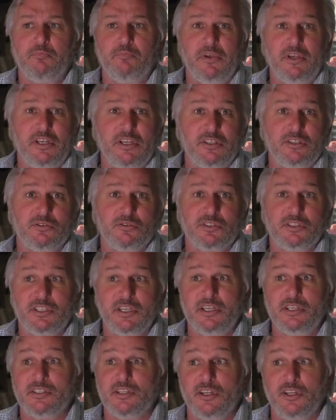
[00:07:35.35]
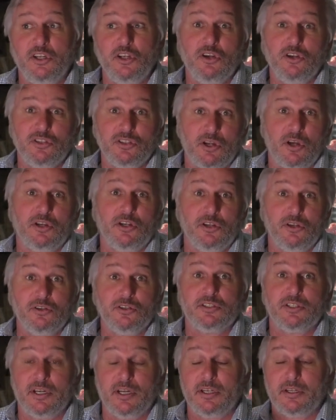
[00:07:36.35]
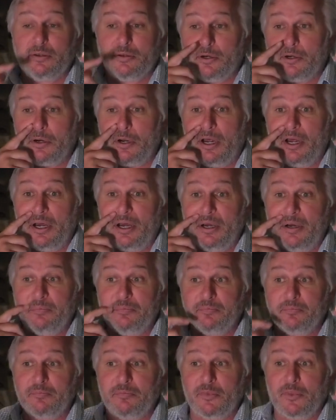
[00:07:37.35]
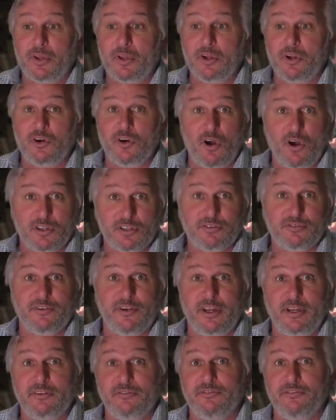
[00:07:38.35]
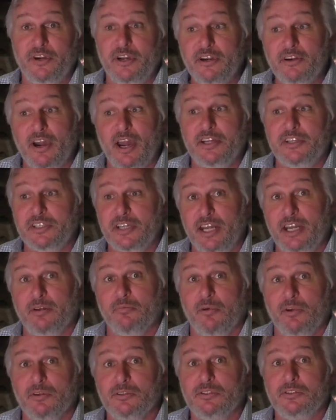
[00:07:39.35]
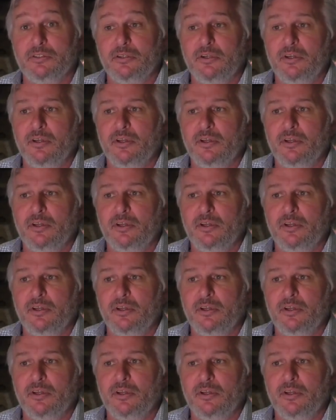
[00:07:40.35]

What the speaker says: B's or C's, and these are usually grass-fed, free-range animals,